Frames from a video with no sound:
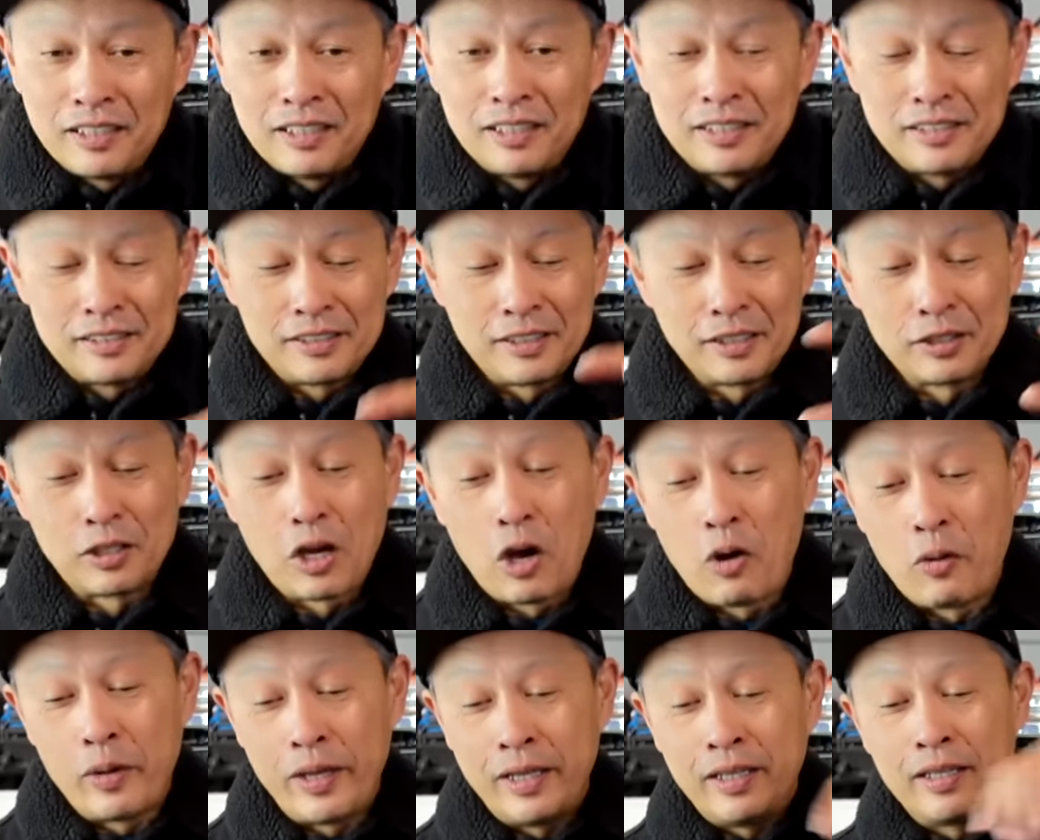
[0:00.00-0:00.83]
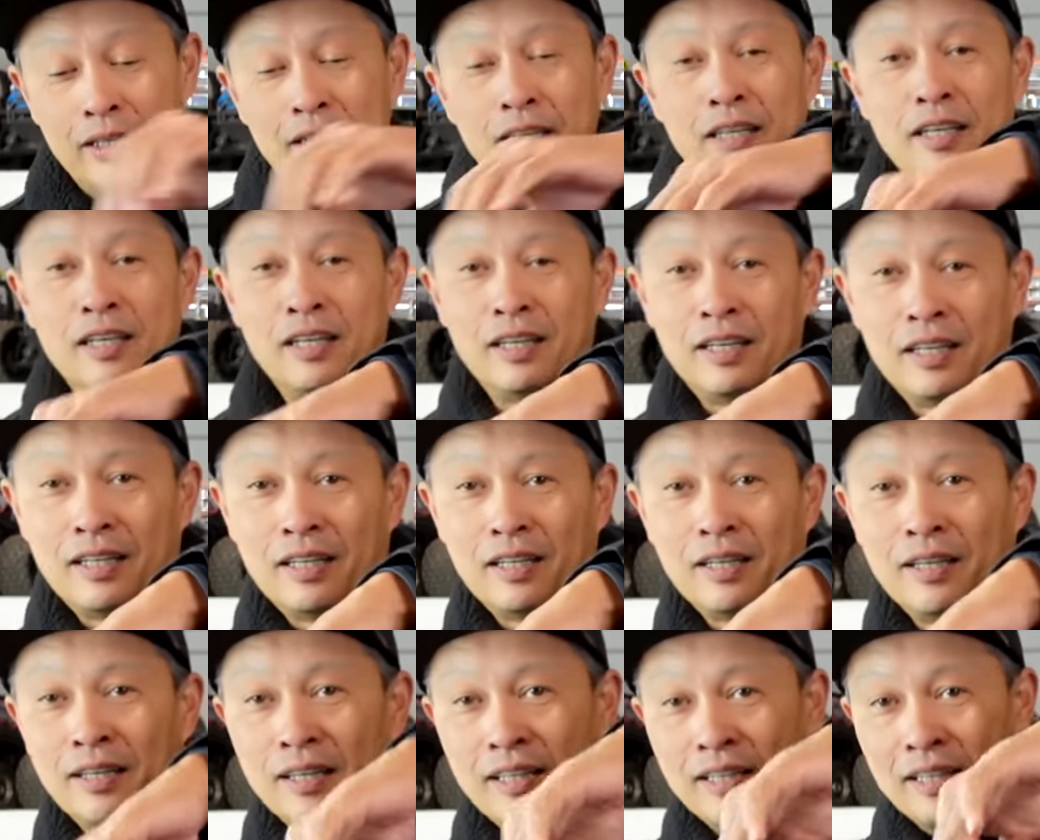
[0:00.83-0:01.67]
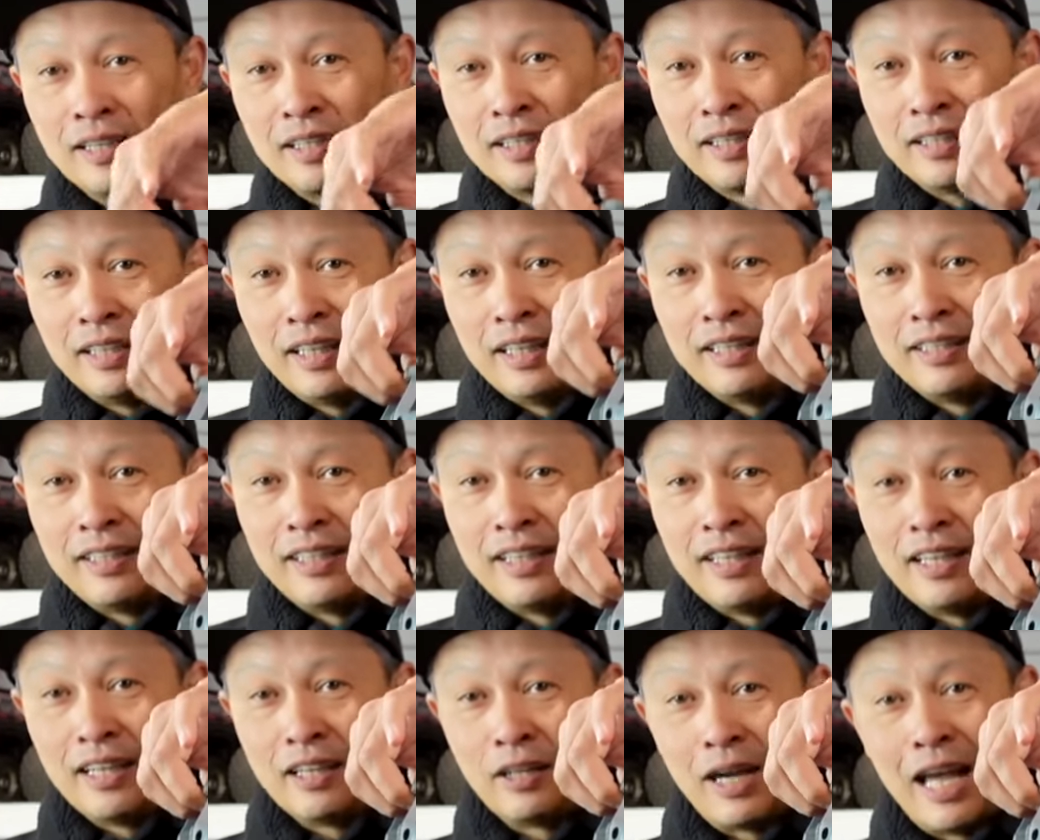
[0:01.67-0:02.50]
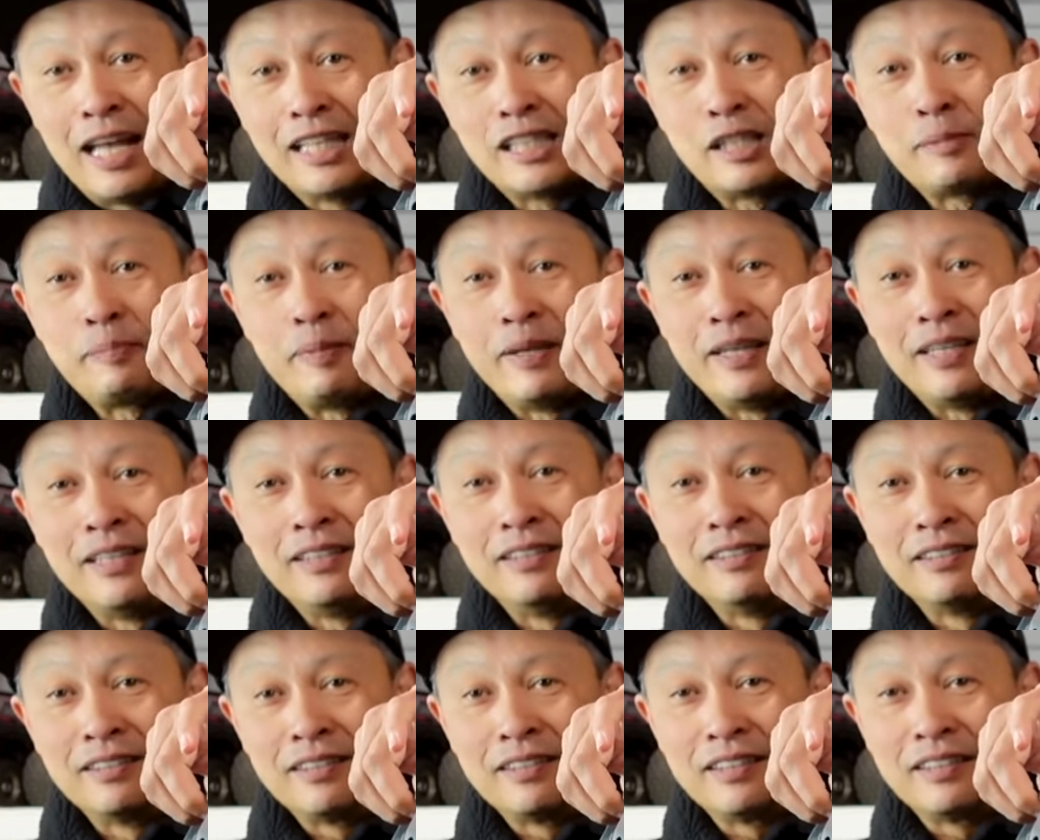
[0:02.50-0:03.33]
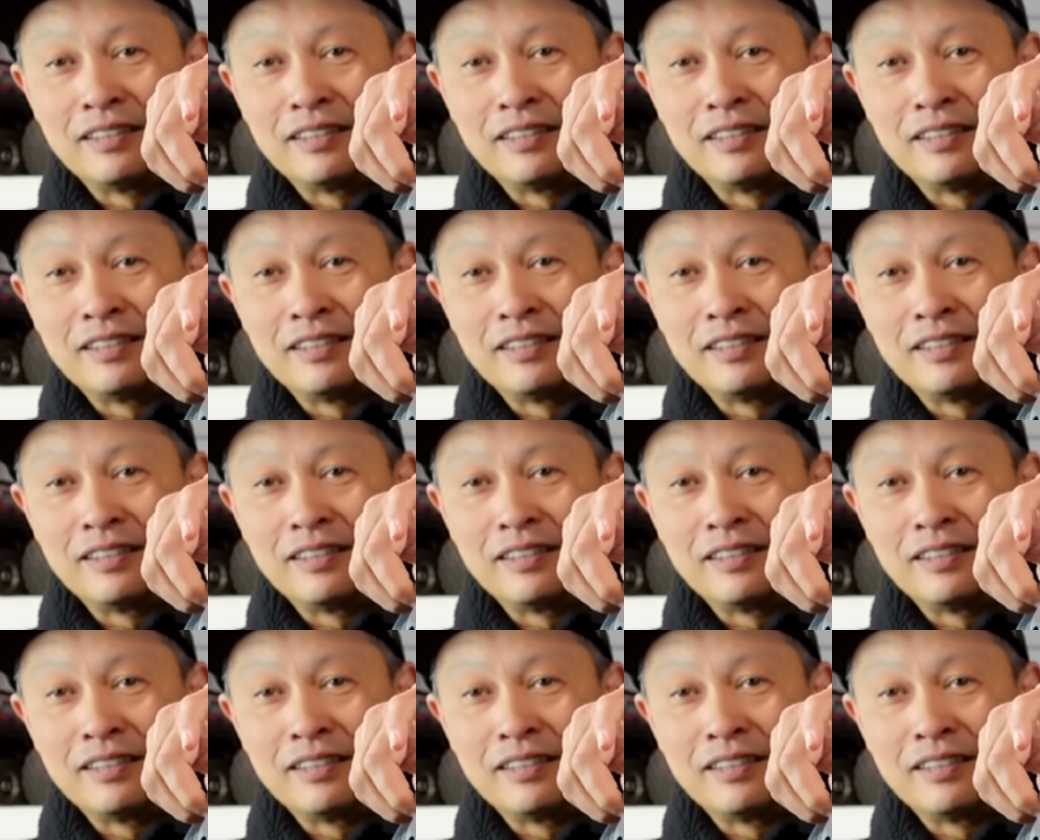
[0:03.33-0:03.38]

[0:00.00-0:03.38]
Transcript: Still going in the air at speed.